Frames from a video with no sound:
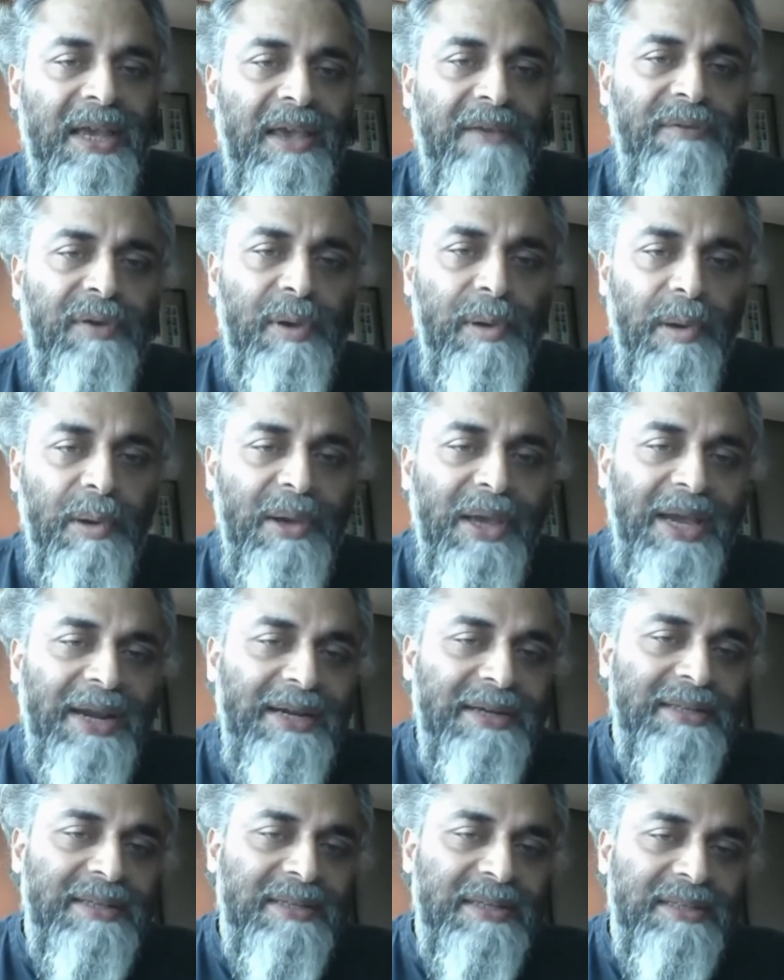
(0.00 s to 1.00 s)
If you look
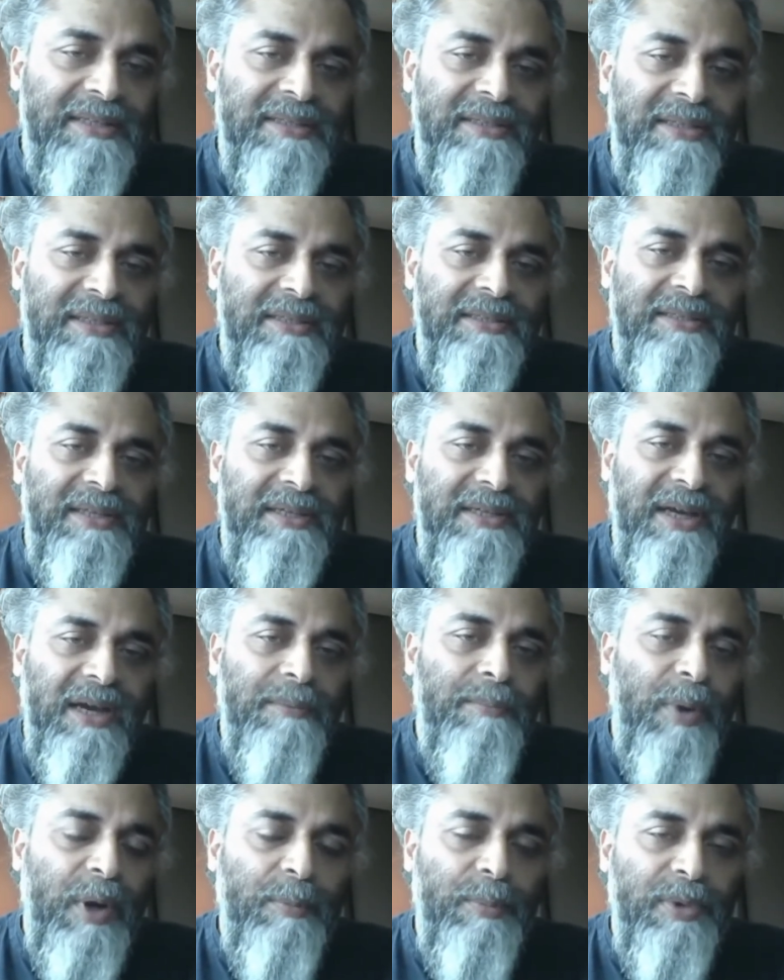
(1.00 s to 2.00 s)
at the
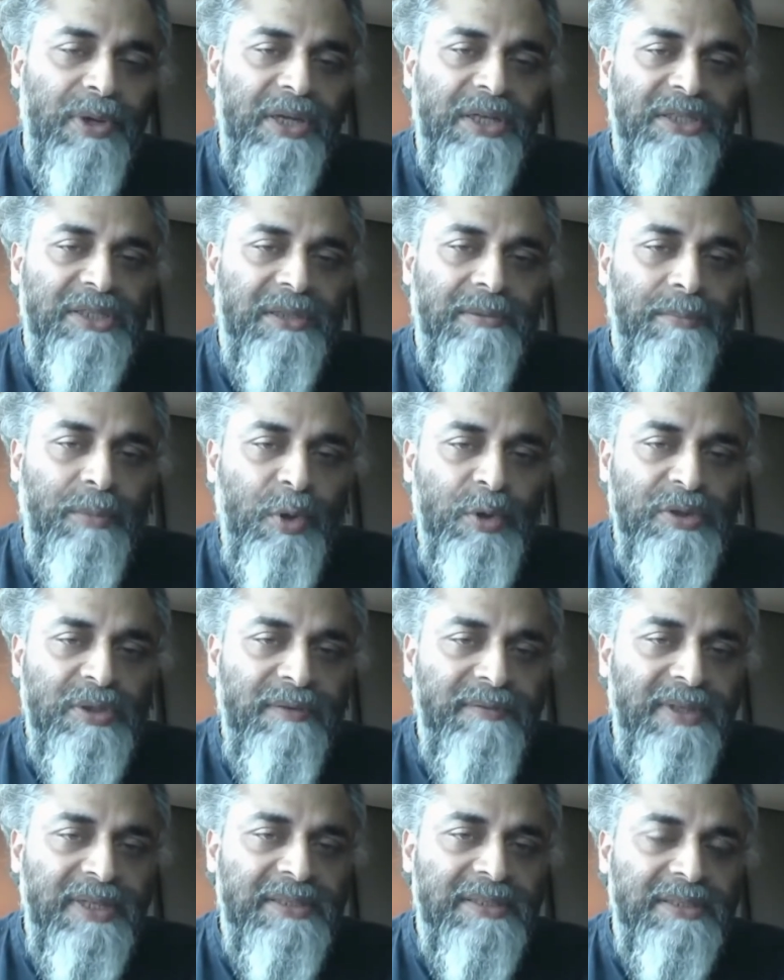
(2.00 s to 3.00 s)
young population, most
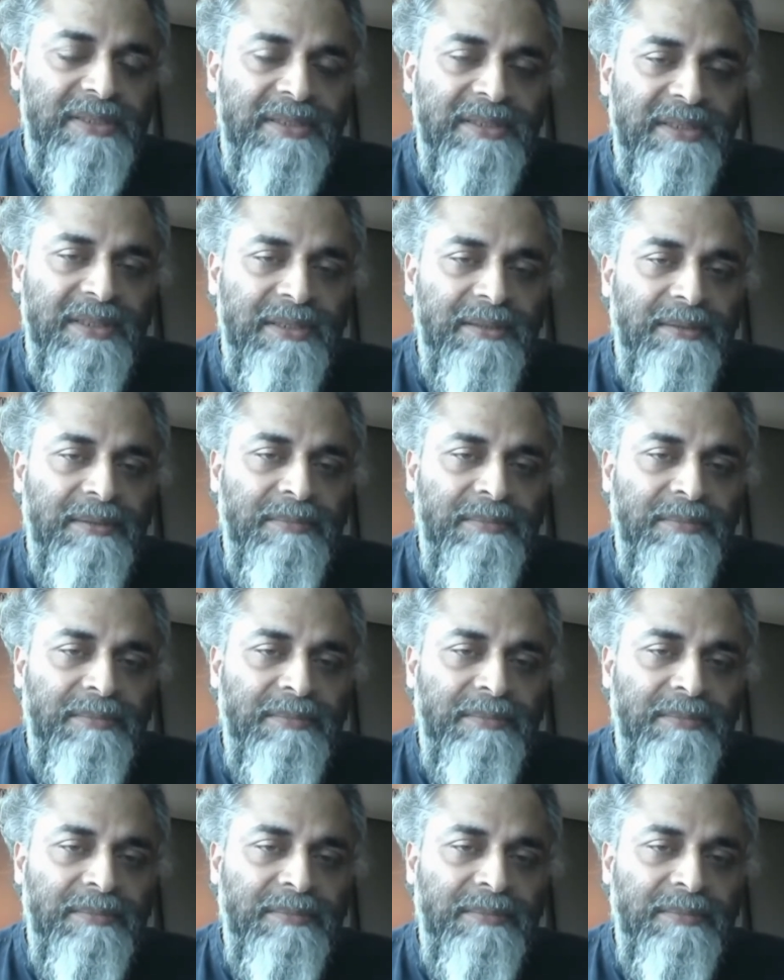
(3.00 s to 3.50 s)
of this